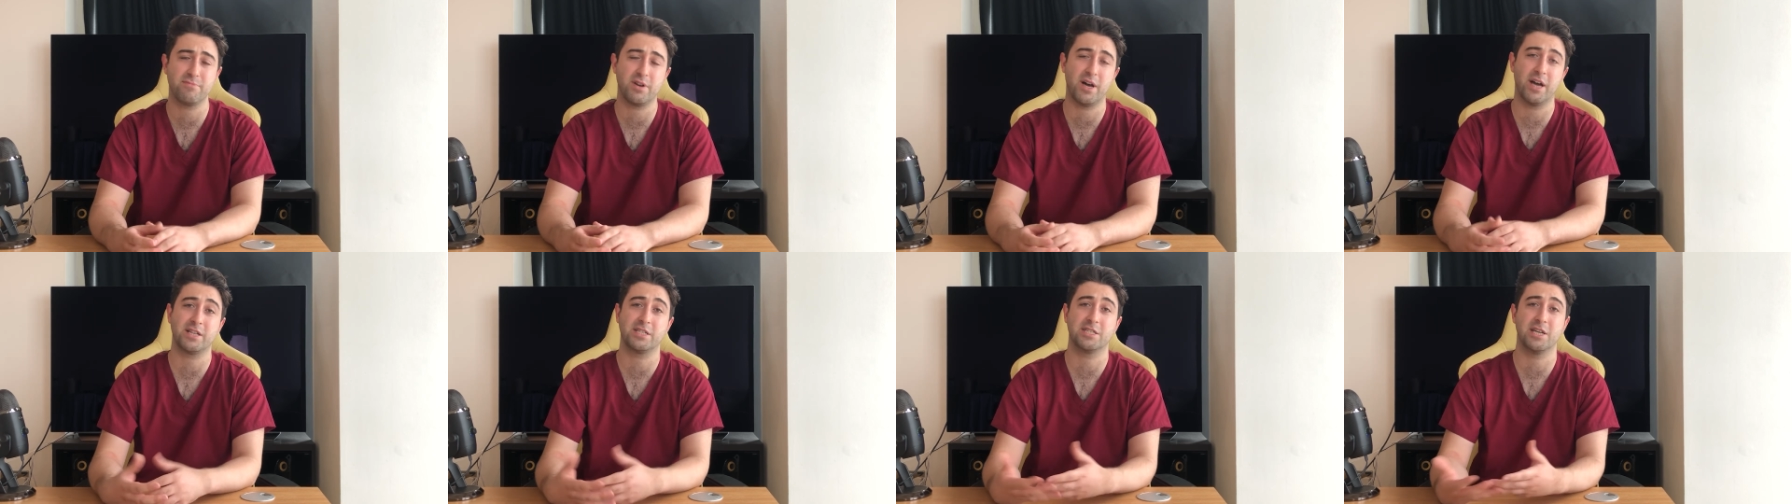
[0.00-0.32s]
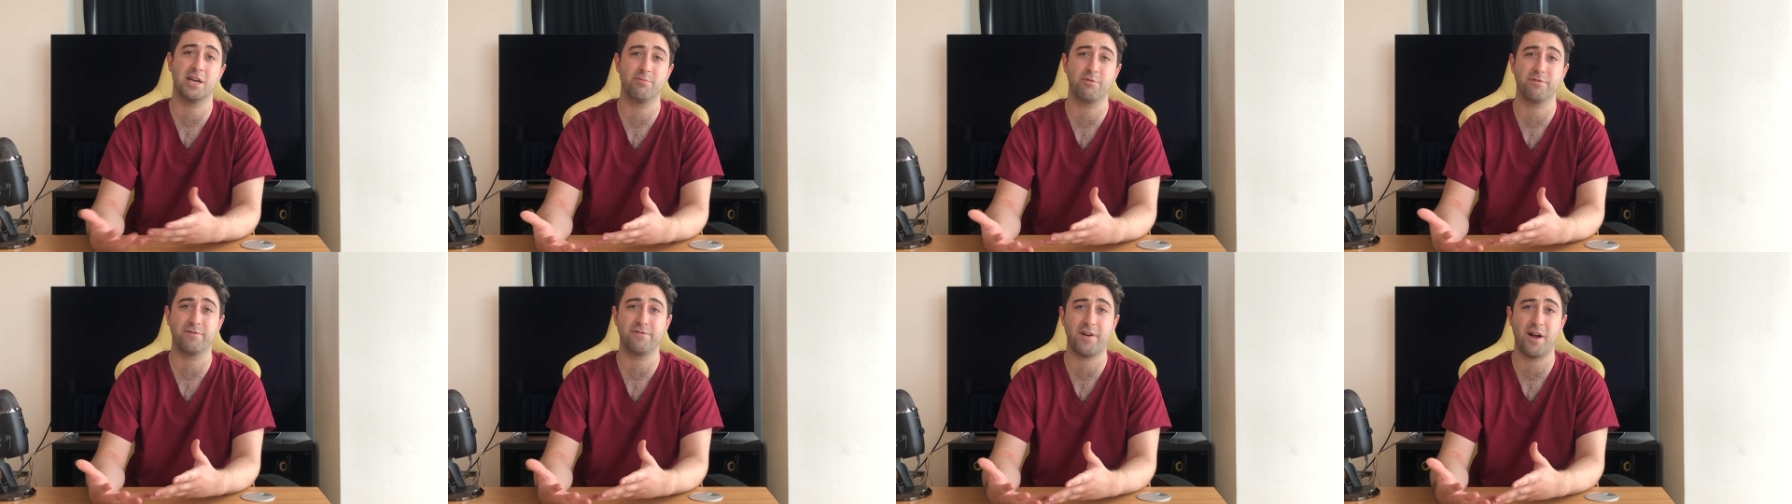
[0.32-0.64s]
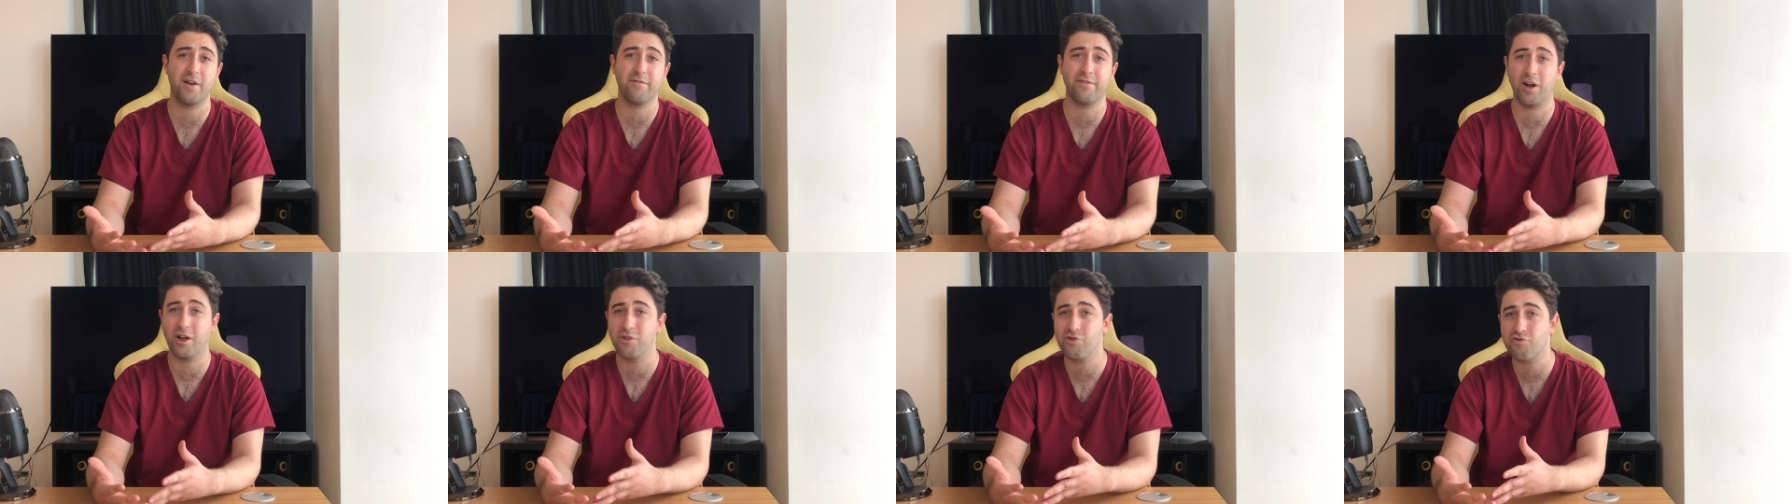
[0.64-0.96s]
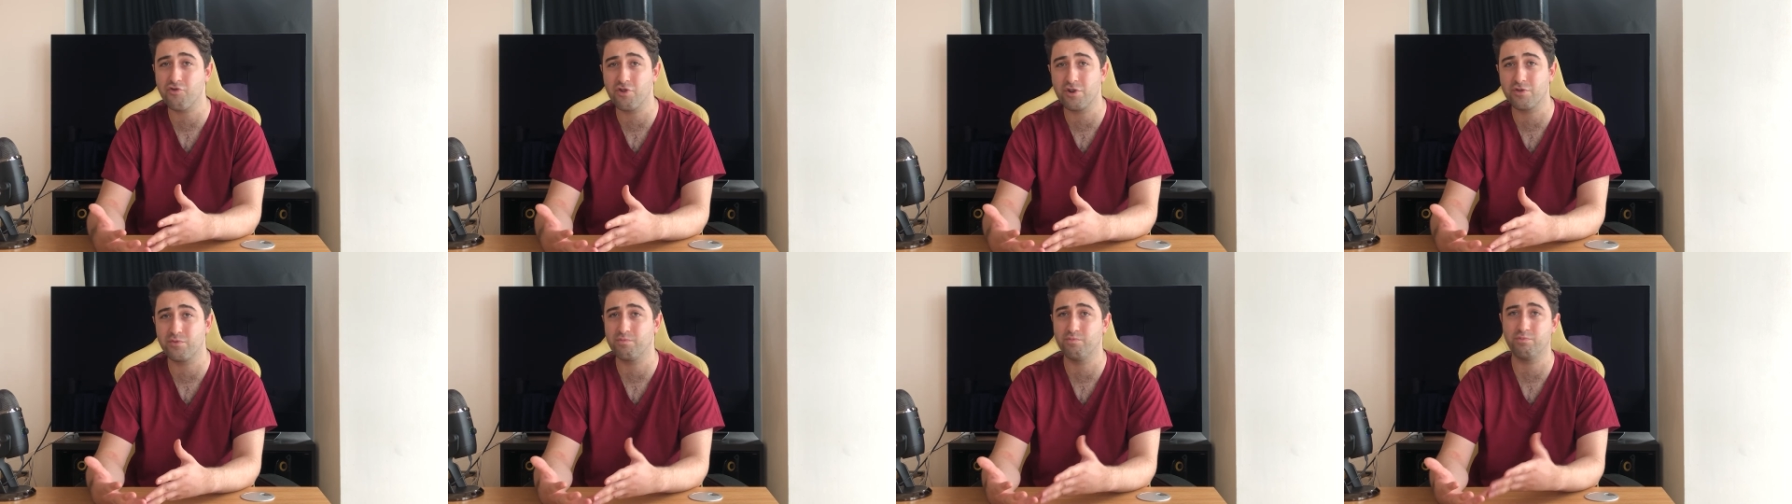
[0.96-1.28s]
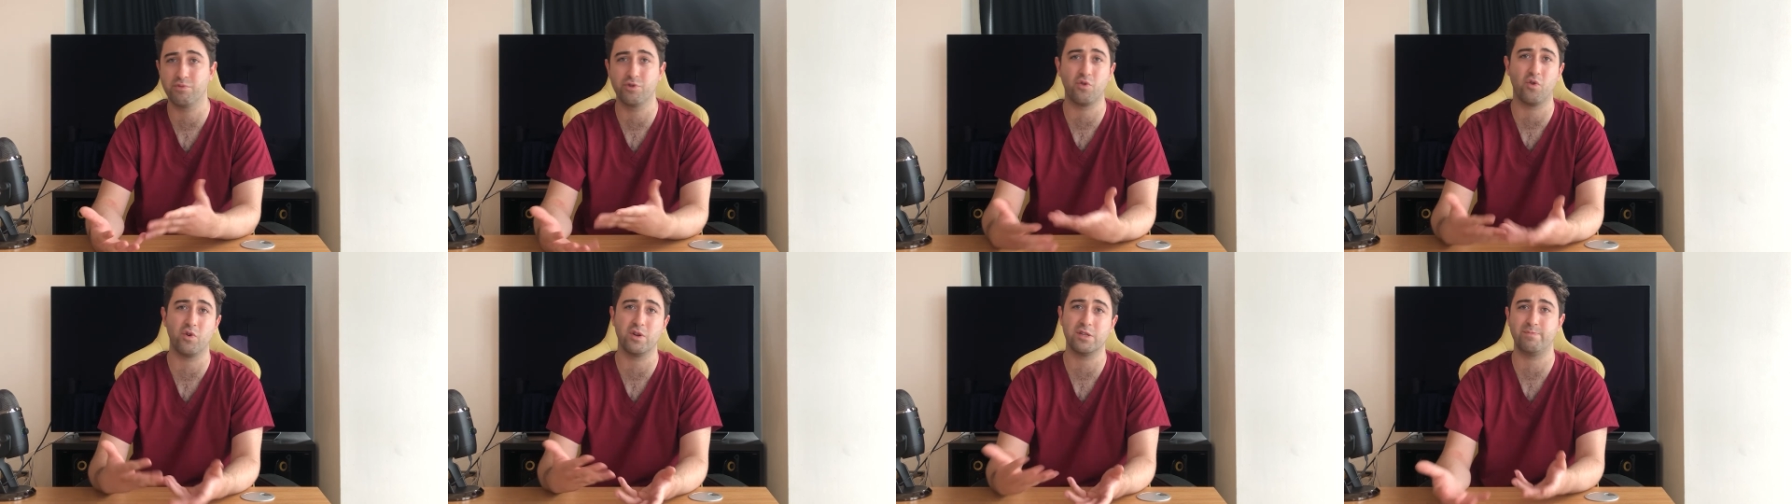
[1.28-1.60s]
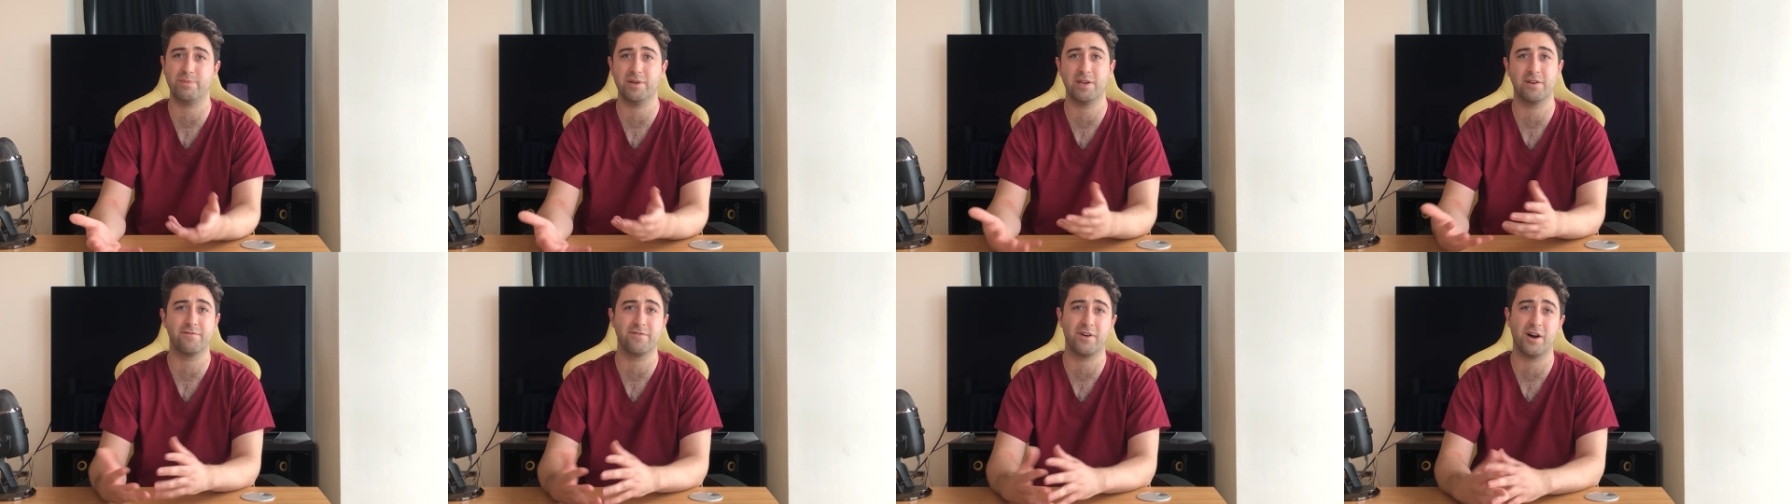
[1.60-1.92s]
like Dermol five hundred, would always
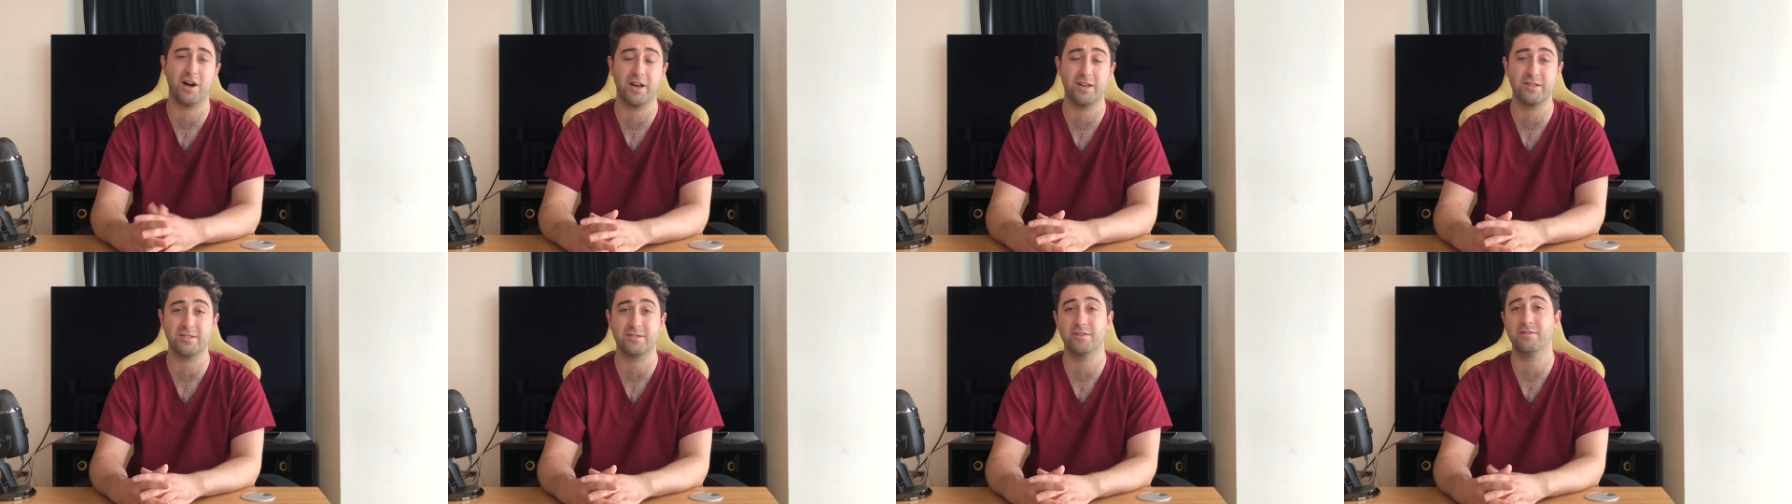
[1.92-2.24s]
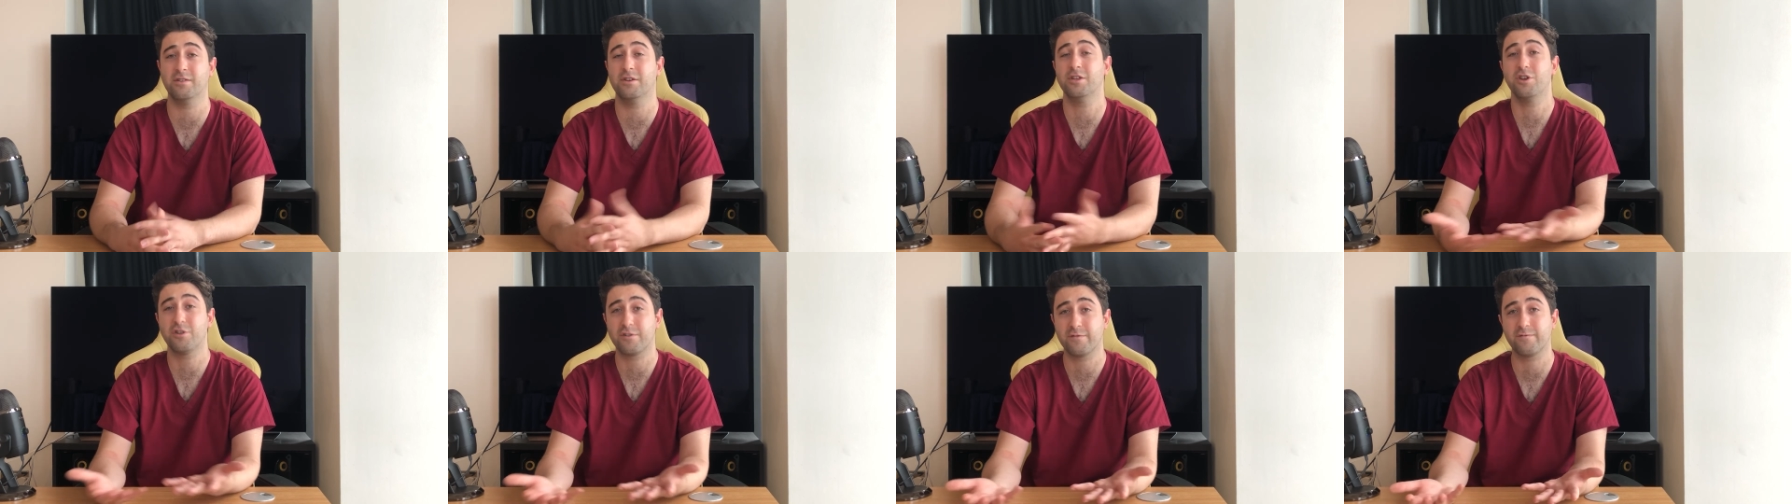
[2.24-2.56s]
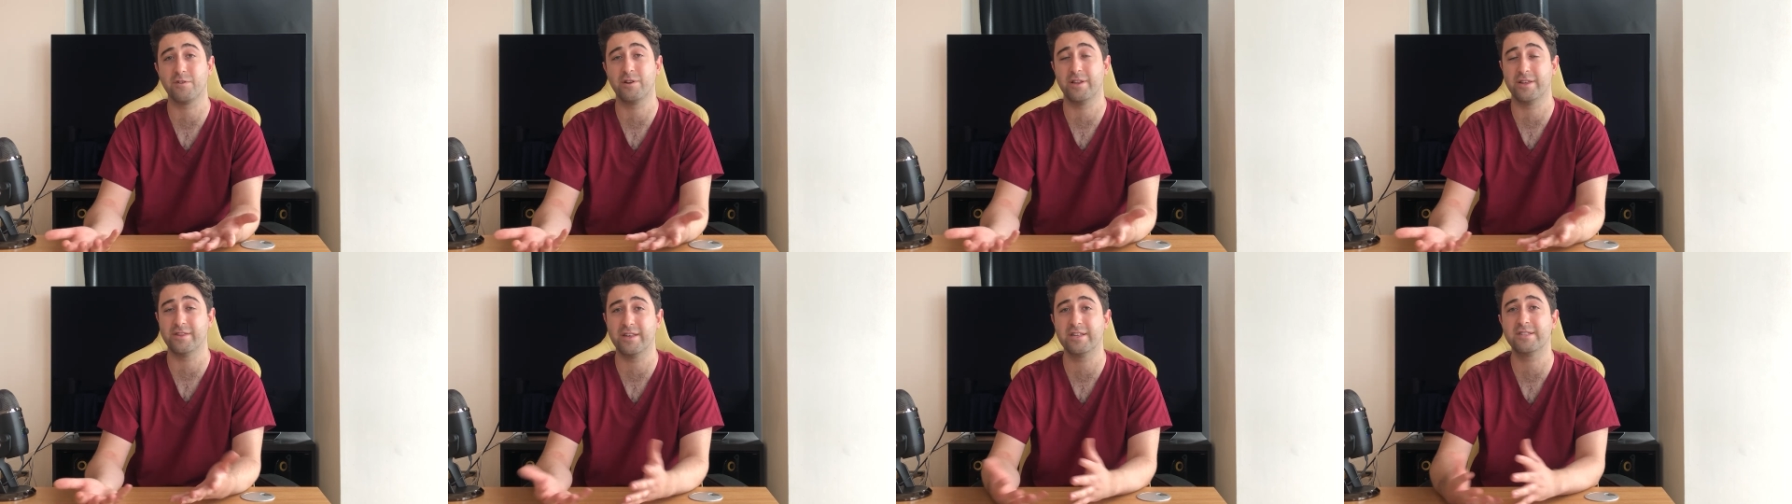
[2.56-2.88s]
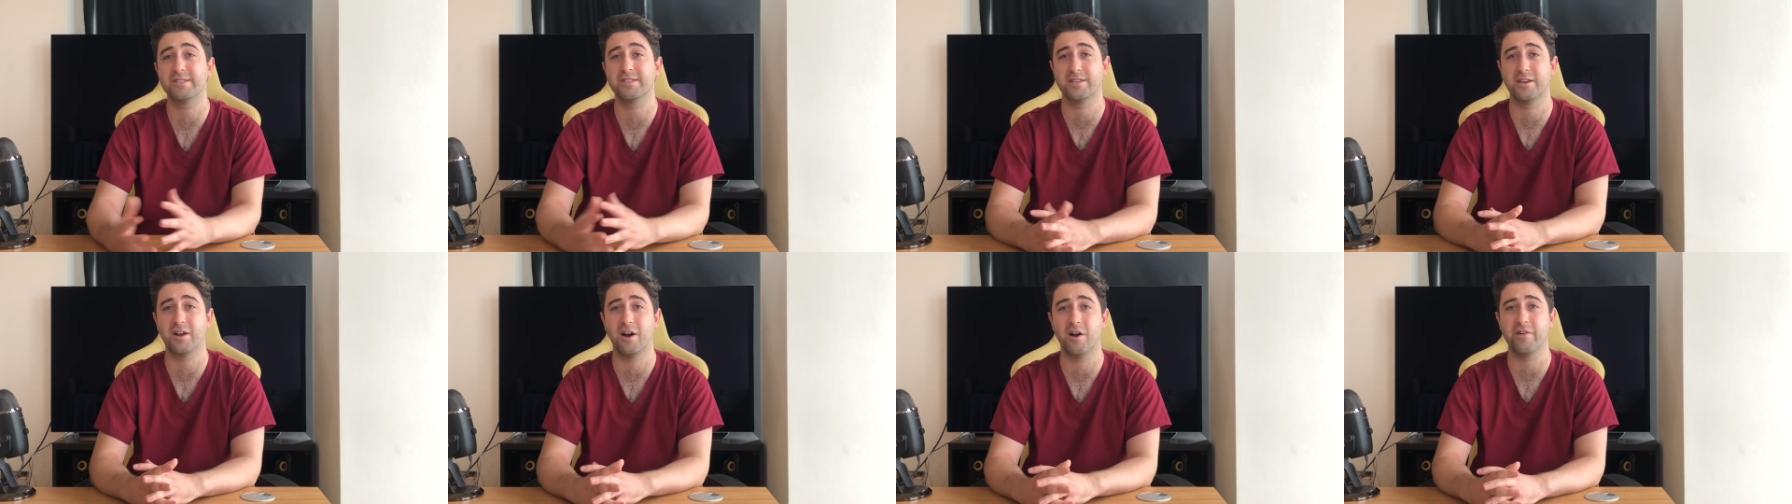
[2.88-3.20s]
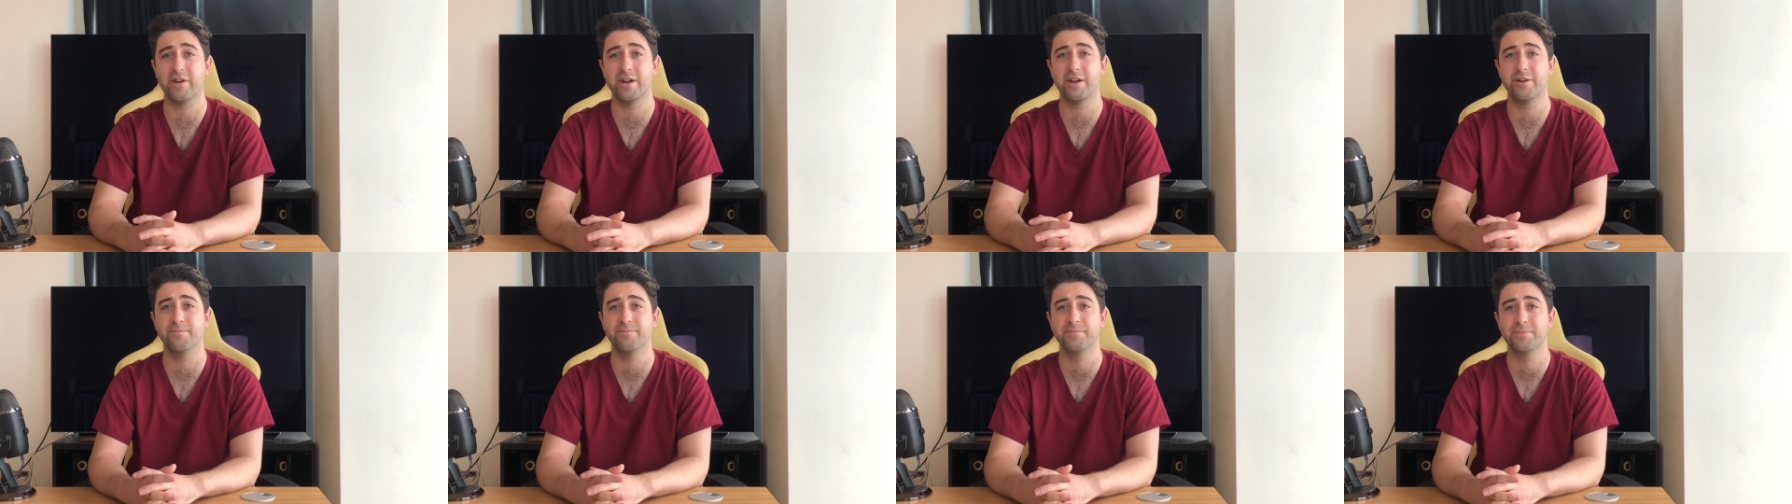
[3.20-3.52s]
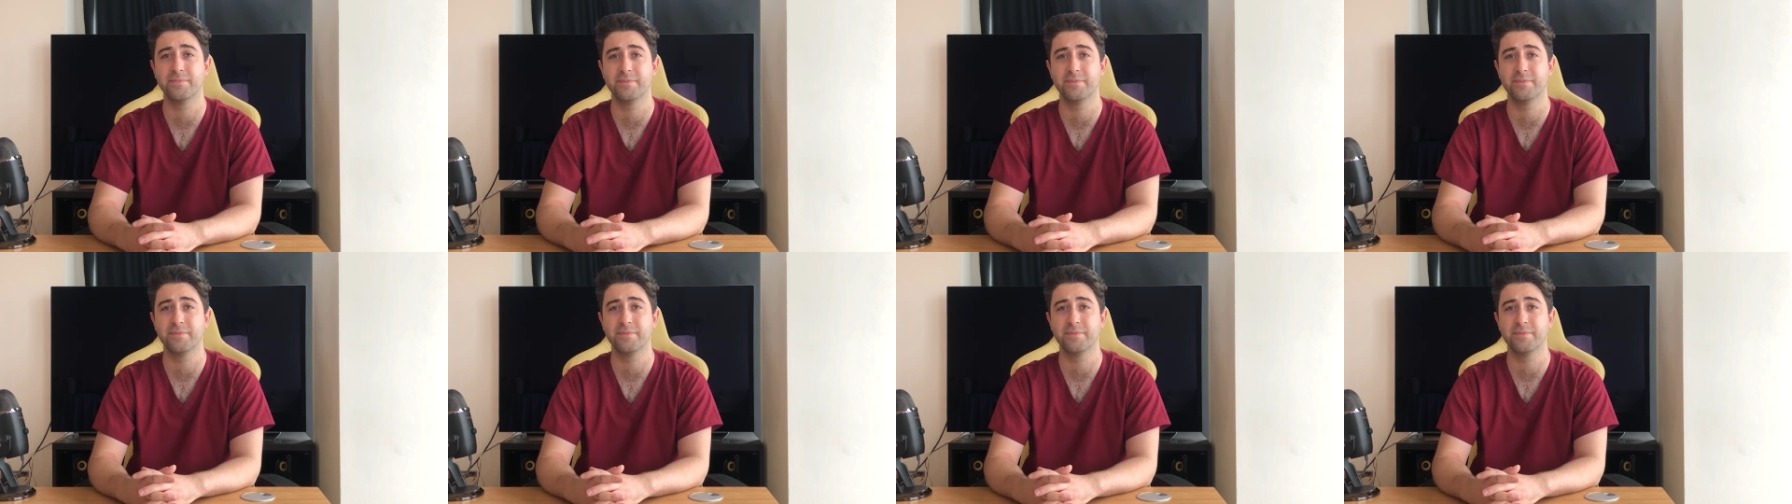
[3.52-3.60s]
be advised and useful in this scenario.